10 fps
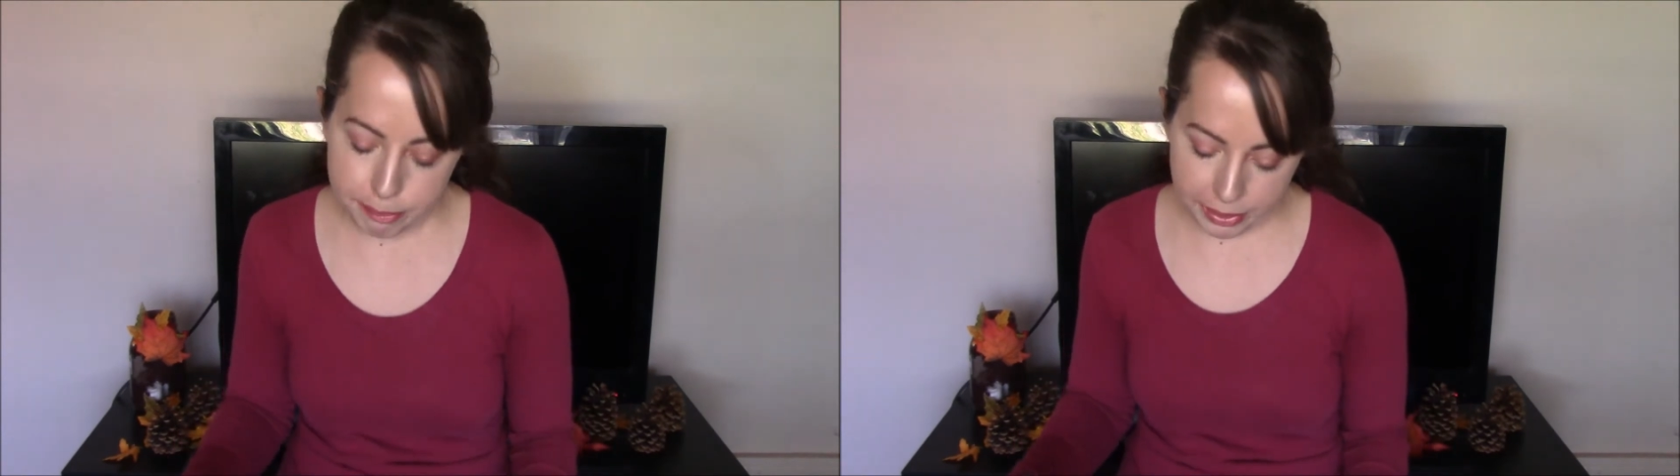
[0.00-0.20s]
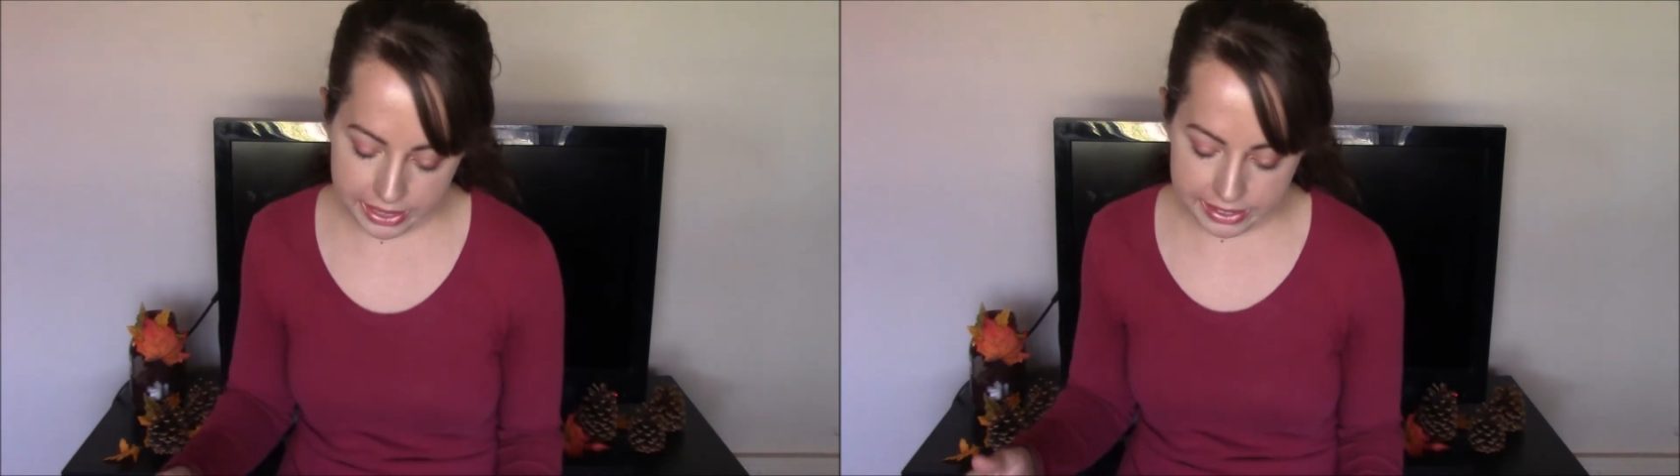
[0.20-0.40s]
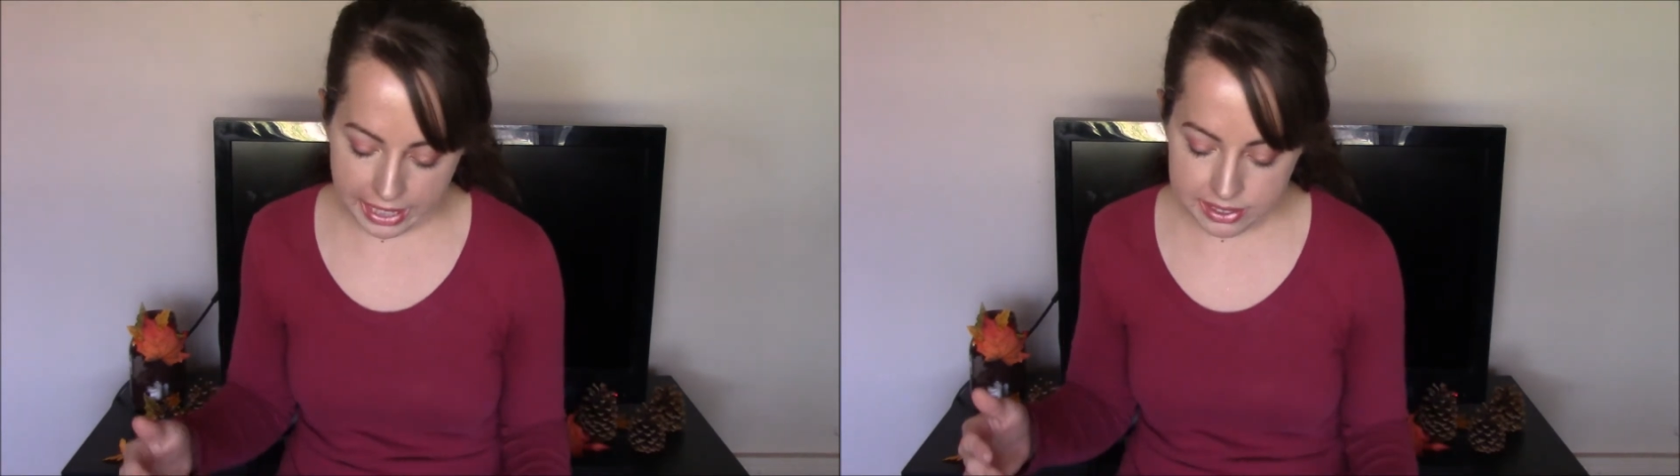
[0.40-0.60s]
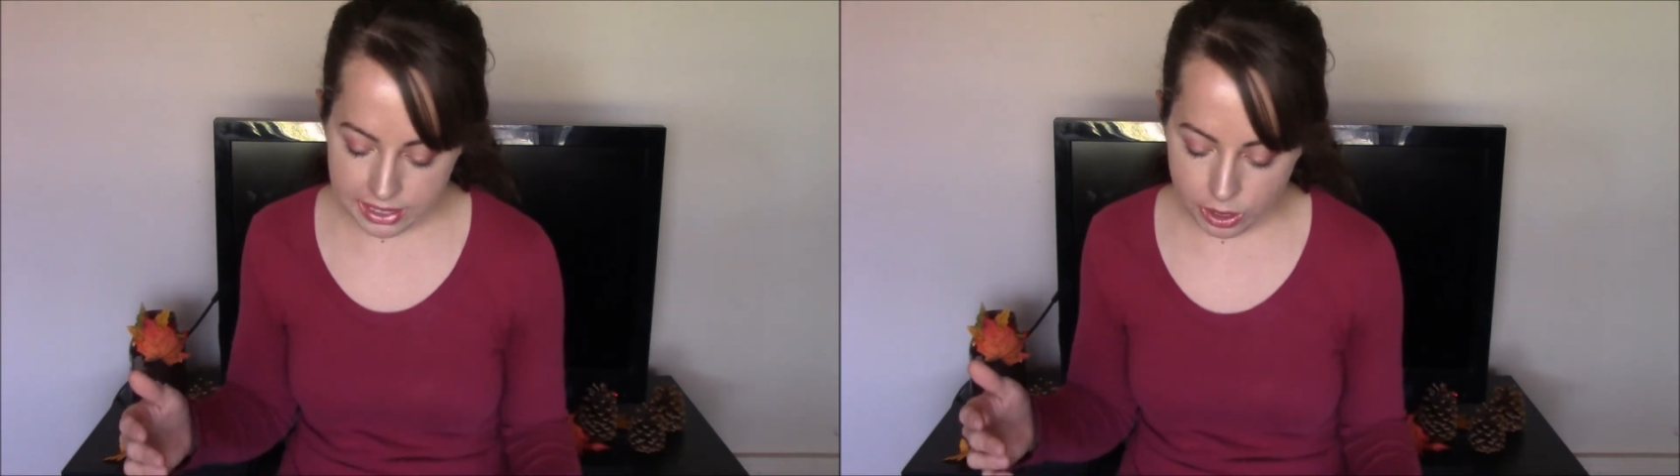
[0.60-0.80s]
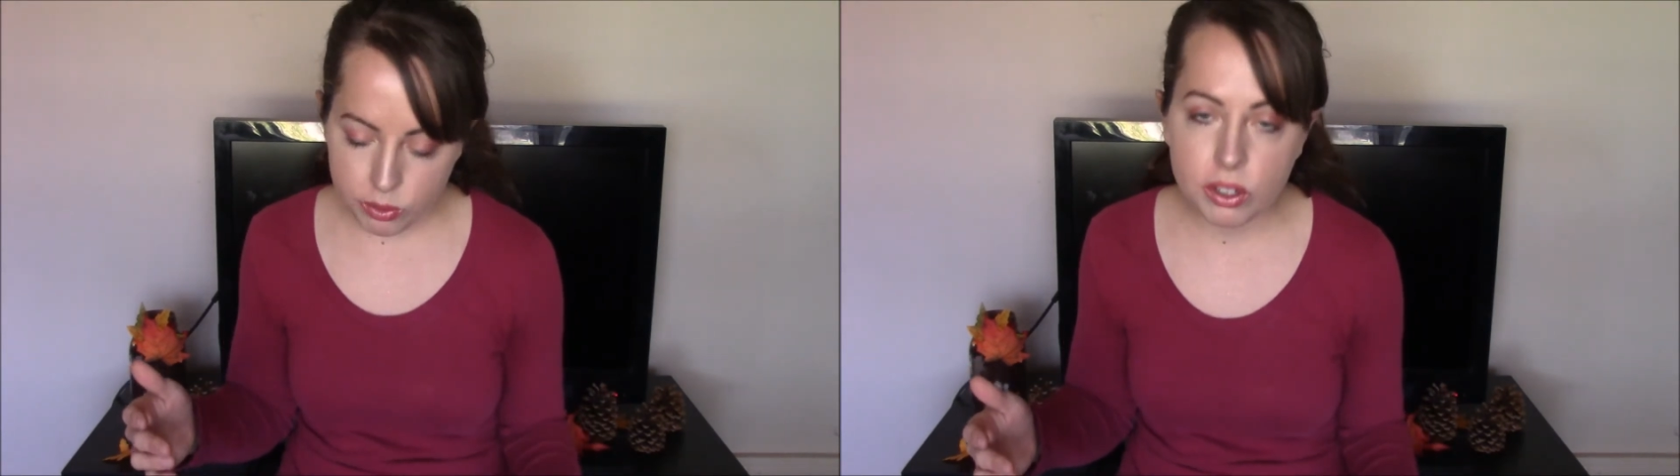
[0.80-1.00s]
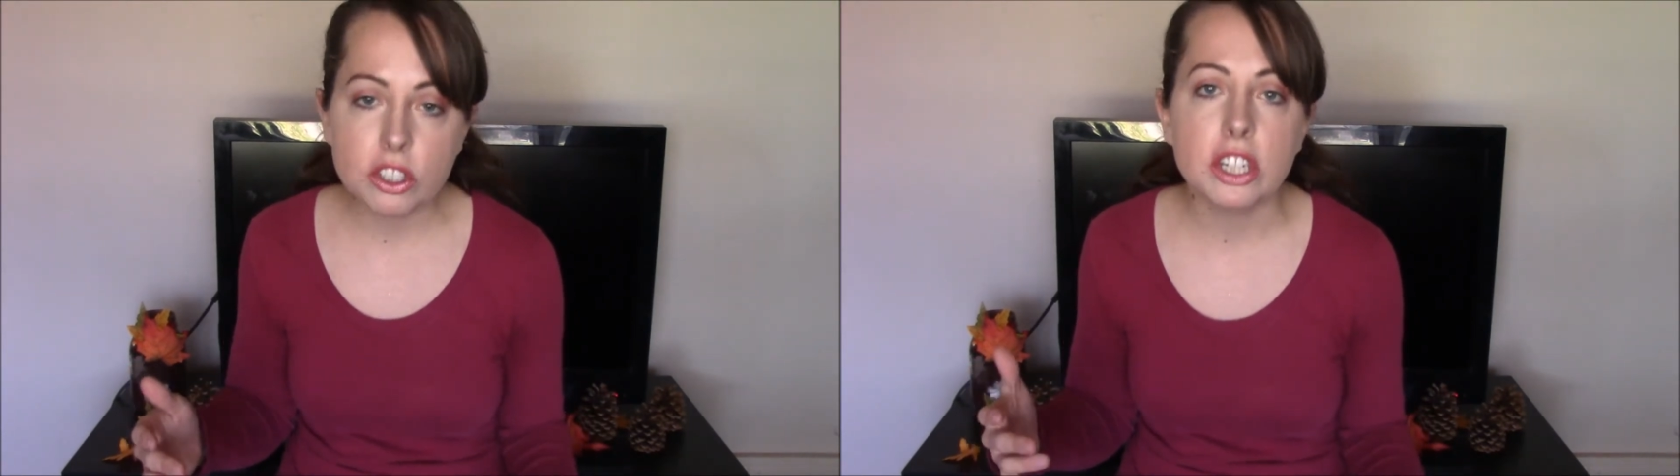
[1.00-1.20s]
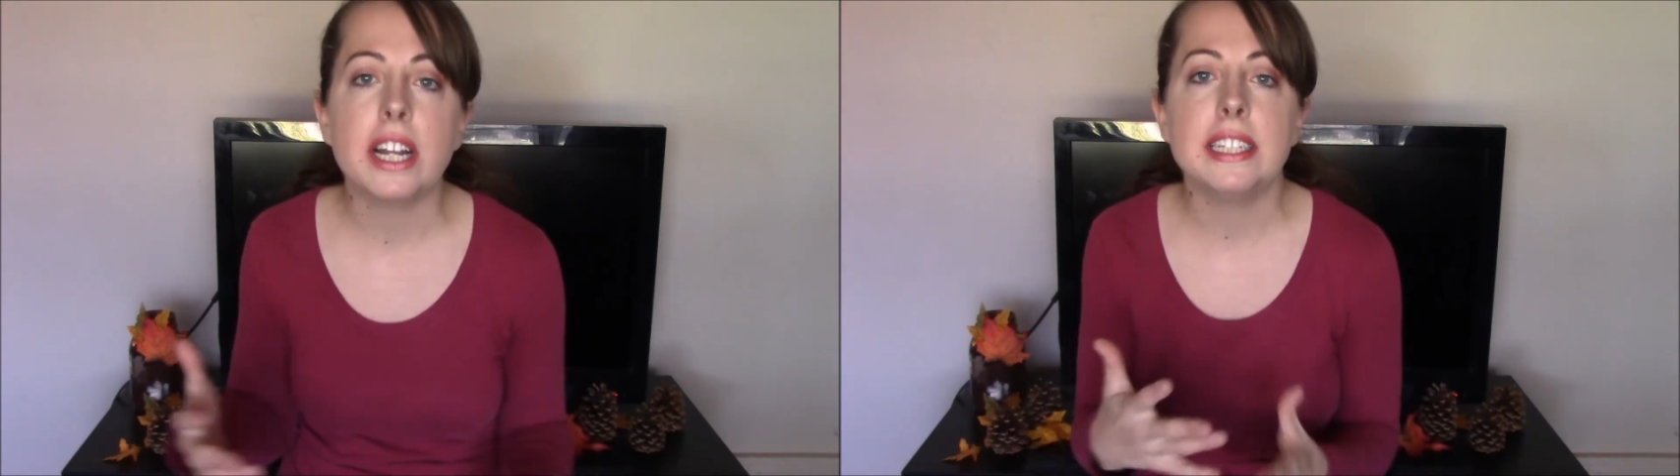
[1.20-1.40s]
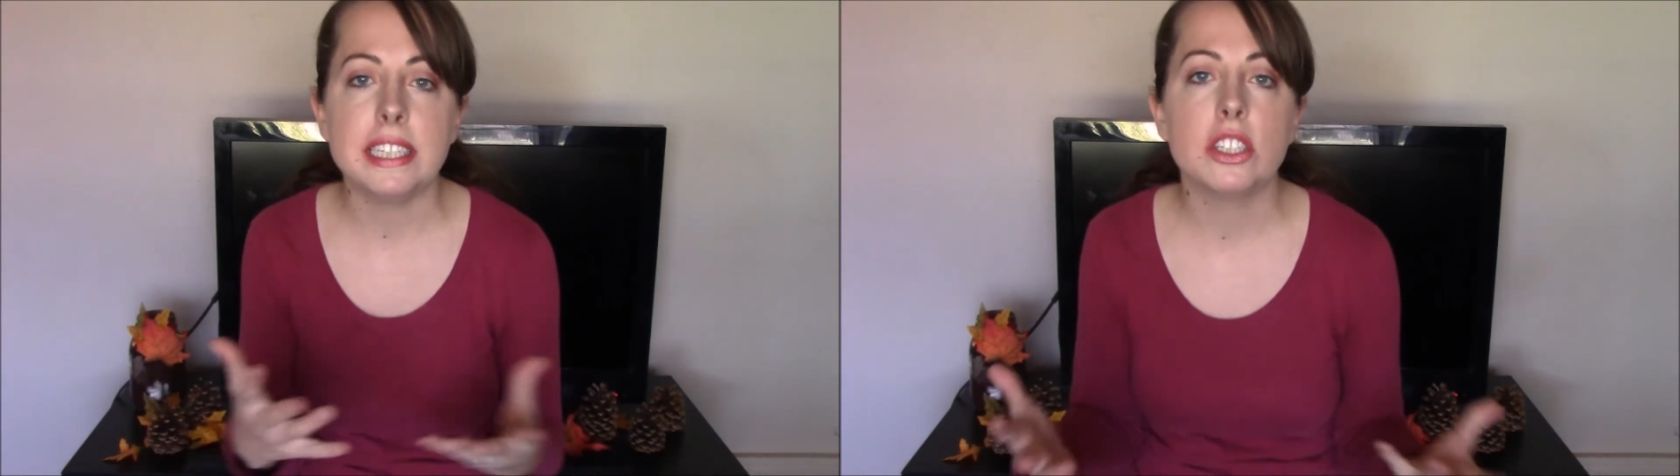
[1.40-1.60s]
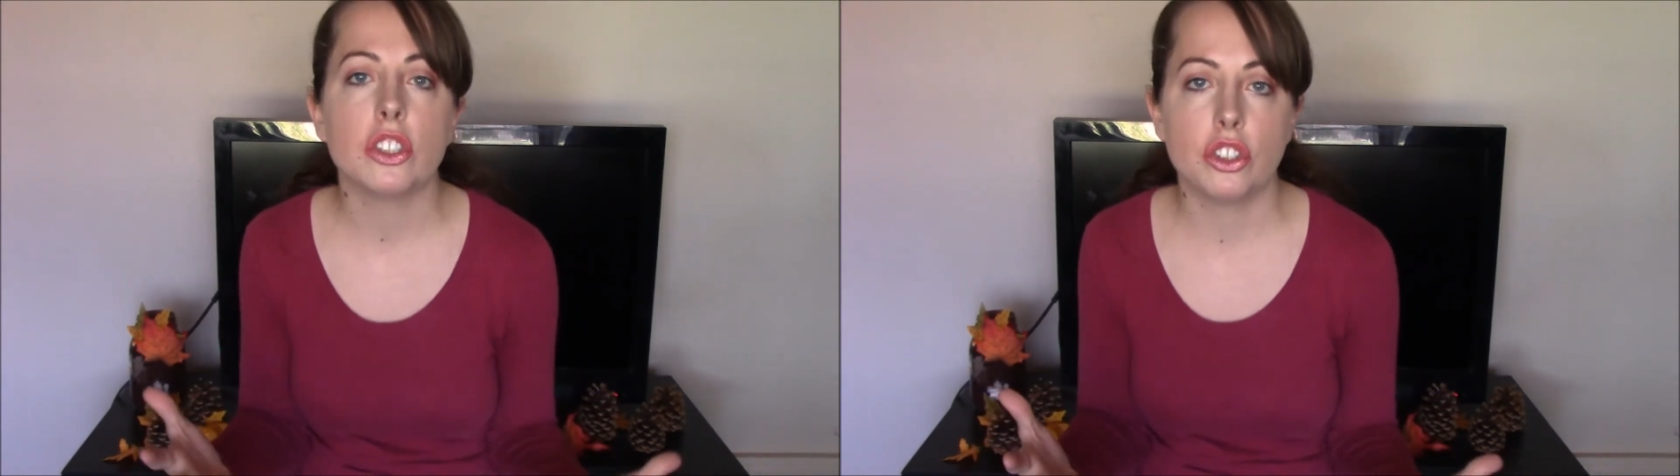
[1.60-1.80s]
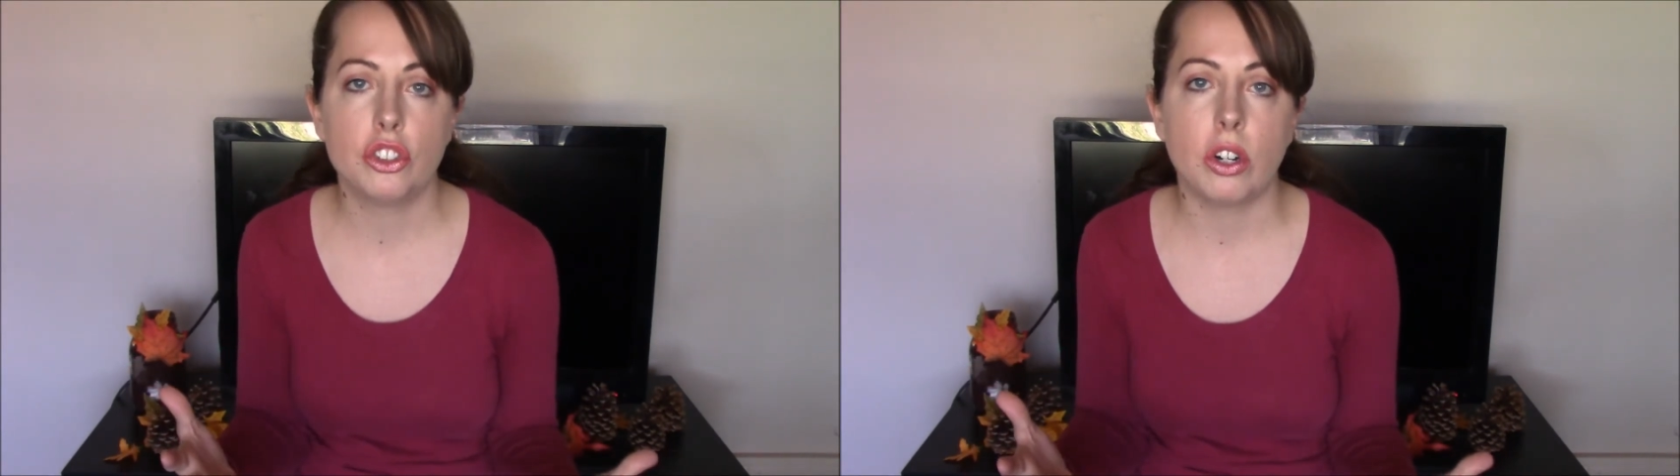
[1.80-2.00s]
But that's how good
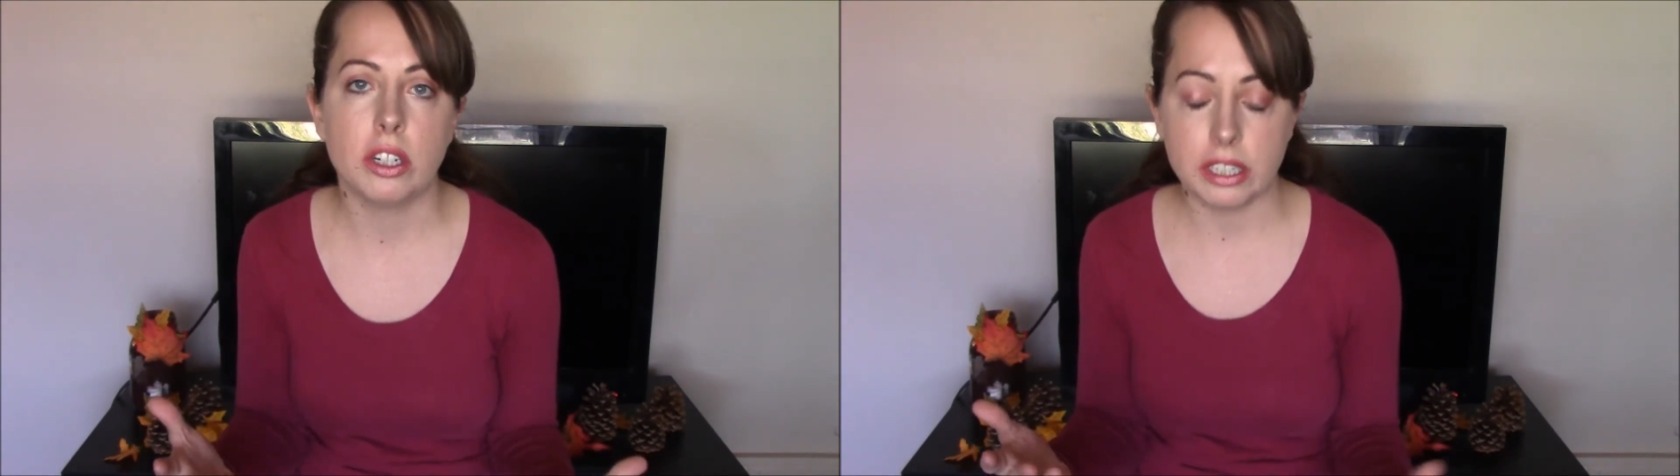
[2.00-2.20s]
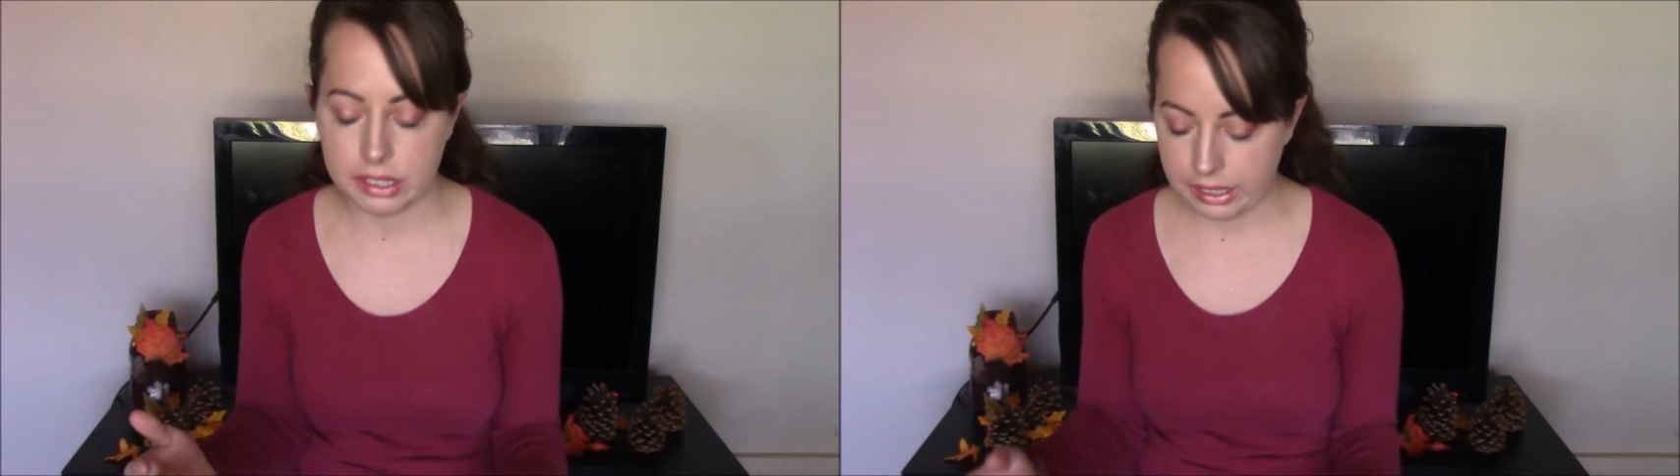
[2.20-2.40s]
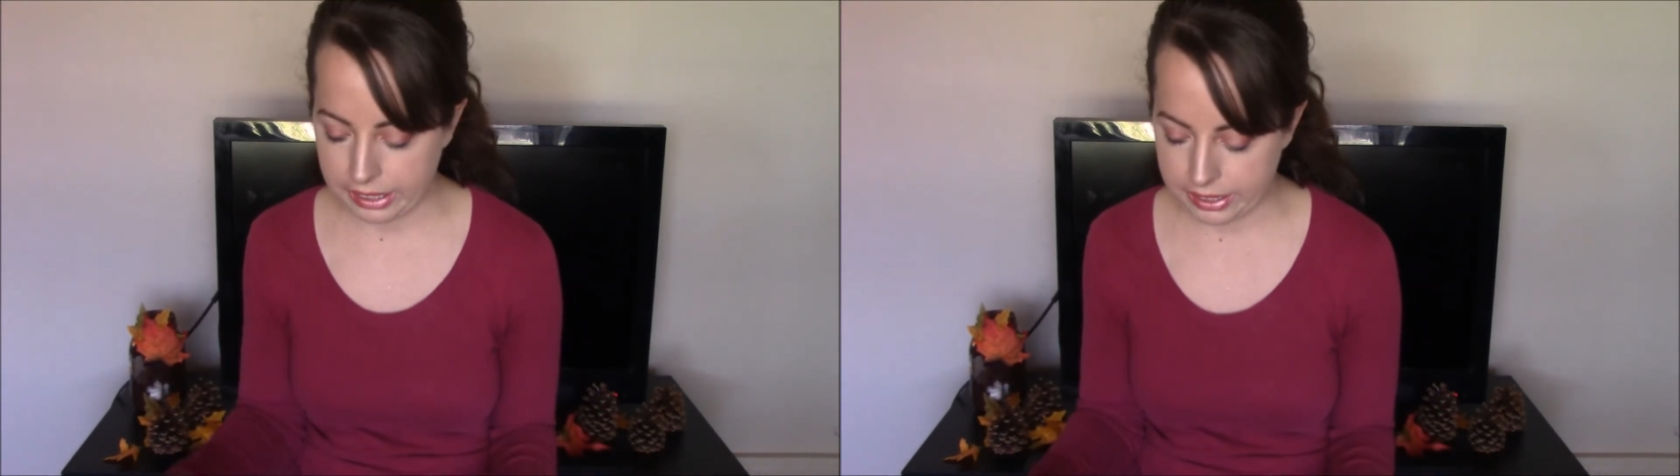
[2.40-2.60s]
ideas are started.